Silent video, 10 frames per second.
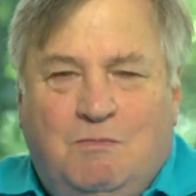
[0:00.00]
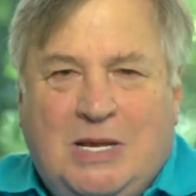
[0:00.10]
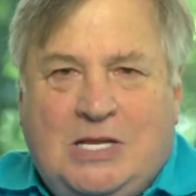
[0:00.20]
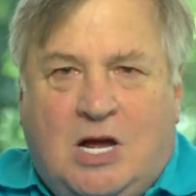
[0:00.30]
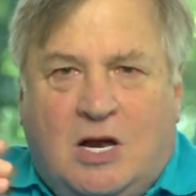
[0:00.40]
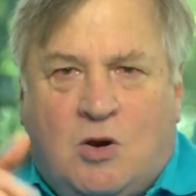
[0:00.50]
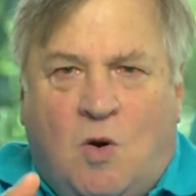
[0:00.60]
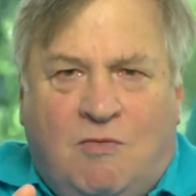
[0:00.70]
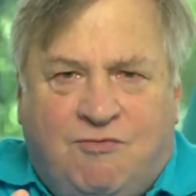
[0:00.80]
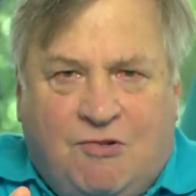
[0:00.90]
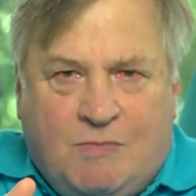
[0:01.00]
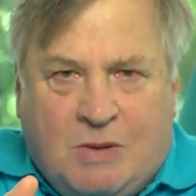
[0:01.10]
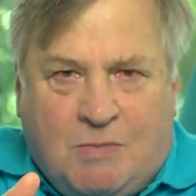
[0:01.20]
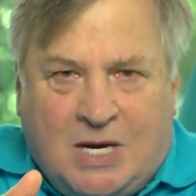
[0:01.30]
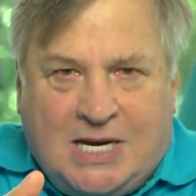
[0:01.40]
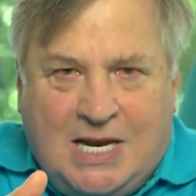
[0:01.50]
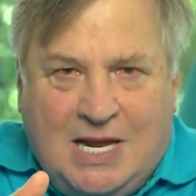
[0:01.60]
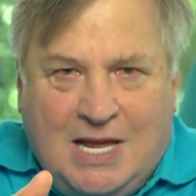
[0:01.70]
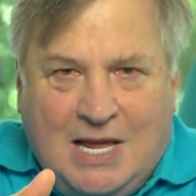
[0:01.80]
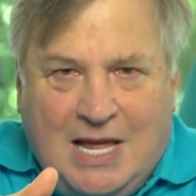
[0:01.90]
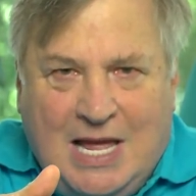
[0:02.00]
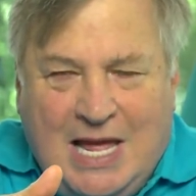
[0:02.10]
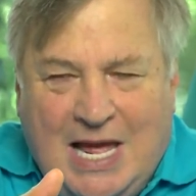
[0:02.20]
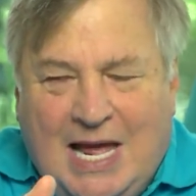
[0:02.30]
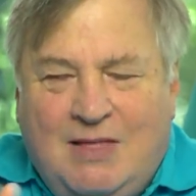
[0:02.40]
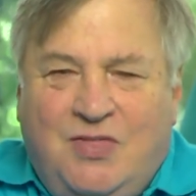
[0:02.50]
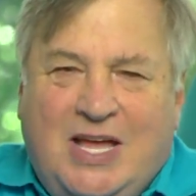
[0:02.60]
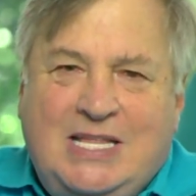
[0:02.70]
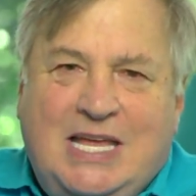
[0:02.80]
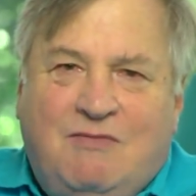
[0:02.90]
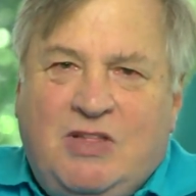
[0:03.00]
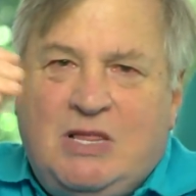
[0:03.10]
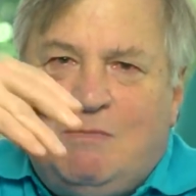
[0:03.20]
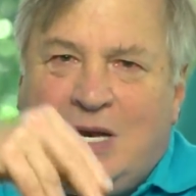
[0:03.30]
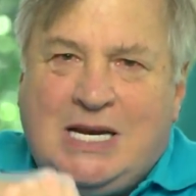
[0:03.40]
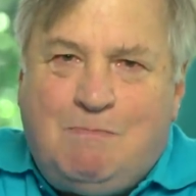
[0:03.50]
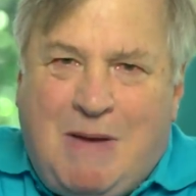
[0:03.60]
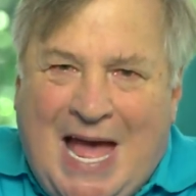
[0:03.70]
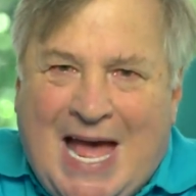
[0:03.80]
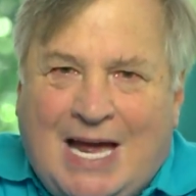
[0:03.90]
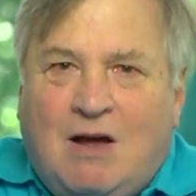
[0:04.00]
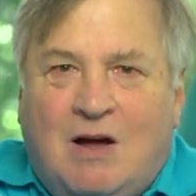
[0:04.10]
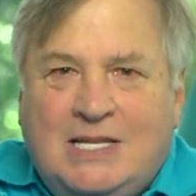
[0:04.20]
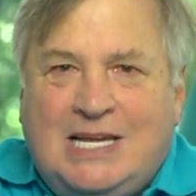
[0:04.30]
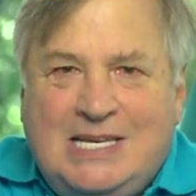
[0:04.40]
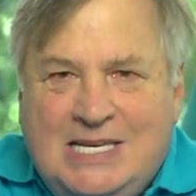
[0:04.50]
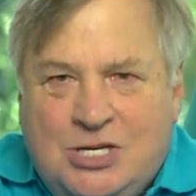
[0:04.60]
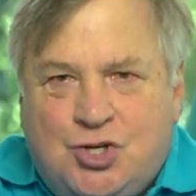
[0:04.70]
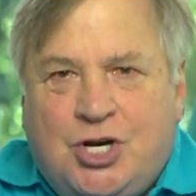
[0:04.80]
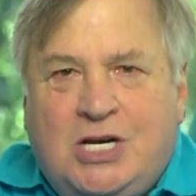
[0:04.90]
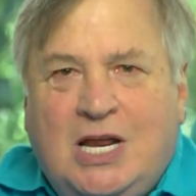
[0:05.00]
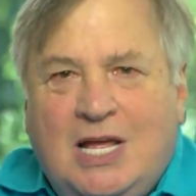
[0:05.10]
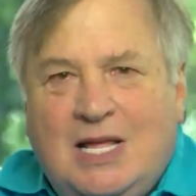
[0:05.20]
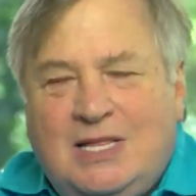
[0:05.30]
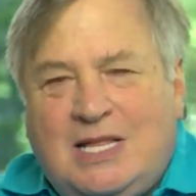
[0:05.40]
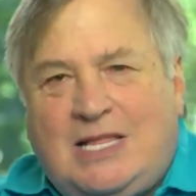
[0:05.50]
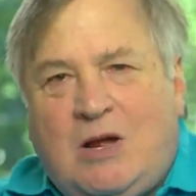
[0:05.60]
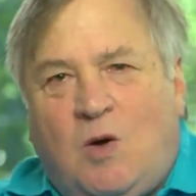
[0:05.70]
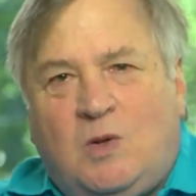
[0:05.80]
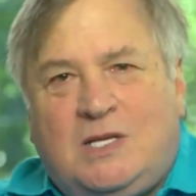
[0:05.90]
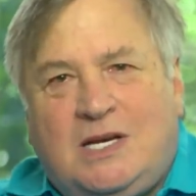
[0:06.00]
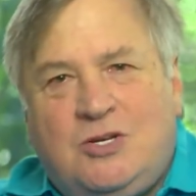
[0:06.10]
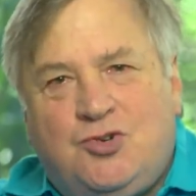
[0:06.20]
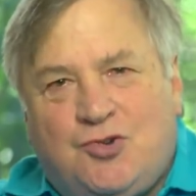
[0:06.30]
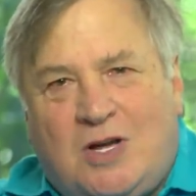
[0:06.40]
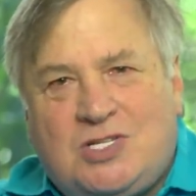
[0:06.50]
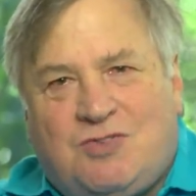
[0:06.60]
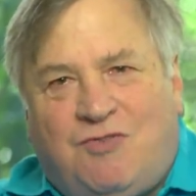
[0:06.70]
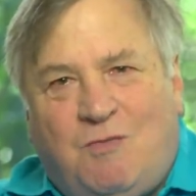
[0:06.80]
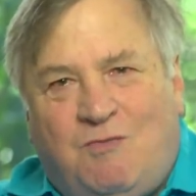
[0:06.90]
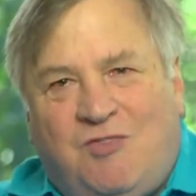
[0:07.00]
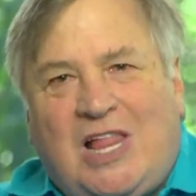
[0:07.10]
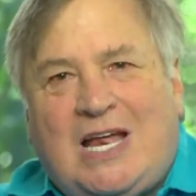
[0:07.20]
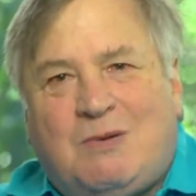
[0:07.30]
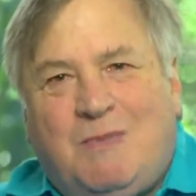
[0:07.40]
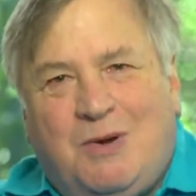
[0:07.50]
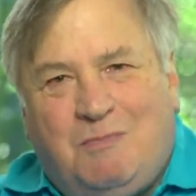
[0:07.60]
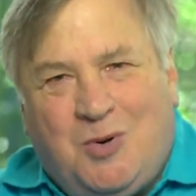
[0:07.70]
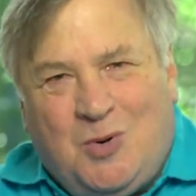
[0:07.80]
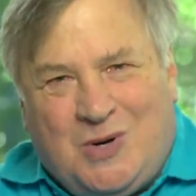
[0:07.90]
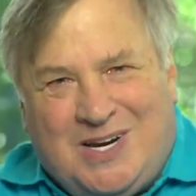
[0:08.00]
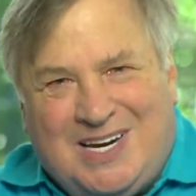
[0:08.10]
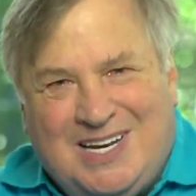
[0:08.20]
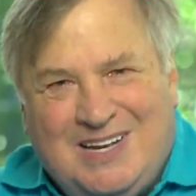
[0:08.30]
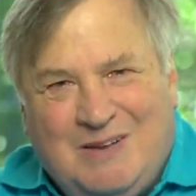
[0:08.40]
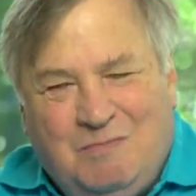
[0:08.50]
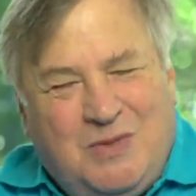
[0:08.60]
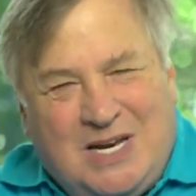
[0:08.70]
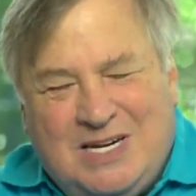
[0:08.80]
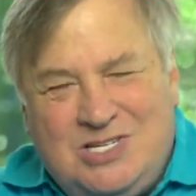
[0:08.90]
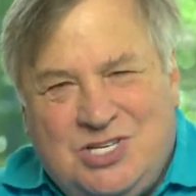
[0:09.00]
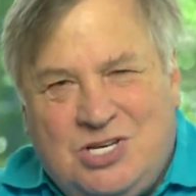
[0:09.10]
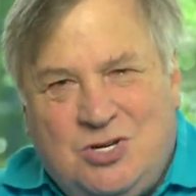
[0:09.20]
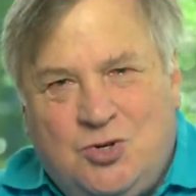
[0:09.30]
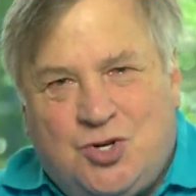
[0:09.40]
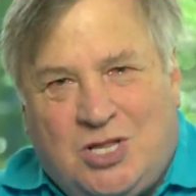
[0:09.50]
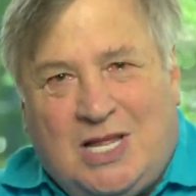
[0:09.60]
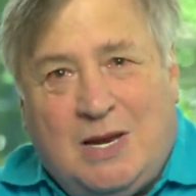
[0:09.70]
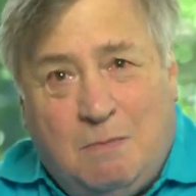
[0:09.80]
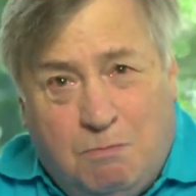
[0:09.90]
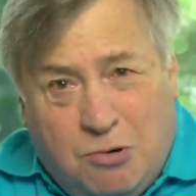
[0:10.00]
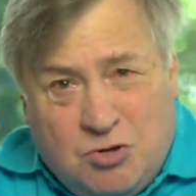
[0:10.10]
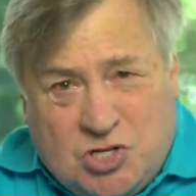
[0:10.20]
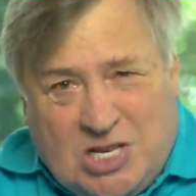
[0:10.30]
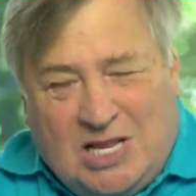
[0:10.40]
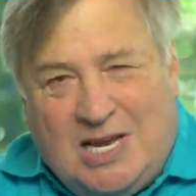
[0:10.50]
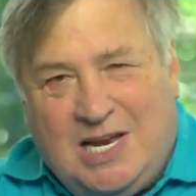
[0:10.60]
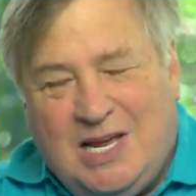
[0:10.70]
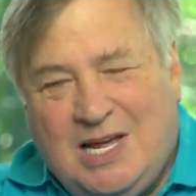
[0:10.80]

been cut off from the money and then given the money back on condition that they hold it in trust from Vladimir Putin. Not institutionally, personally.